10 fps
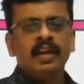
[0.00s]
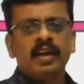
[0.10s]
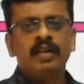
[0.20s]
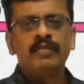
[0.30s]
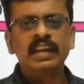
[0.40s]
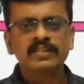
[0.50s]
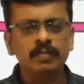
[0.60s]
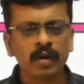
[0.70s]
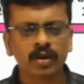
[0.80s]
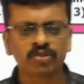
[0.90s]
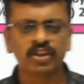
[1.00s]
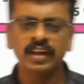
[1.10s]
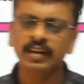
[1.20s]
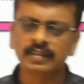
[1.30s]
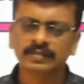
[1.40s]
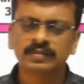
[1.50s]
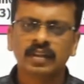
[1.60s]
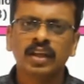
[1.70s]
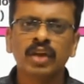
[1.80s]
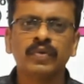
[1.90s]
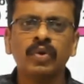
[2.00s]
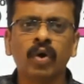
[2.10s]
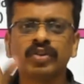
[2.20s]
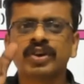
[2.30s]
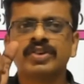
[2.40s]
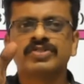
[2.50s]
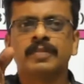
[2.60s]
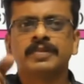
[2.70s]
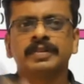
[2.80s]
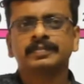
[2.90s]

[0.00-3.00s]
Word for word: A very simple question if you know the concept.